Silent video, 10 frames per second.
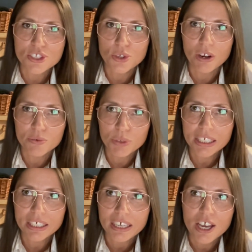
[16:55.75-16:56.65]
So I
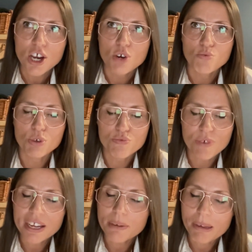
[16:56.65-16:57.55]
really would
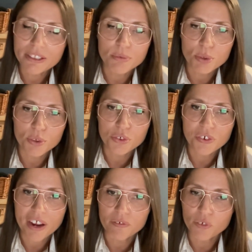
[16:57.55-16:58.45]
recommend the
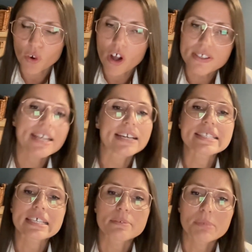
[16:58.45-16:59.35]
program for all
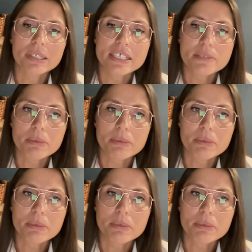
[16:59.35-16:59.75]
size companies,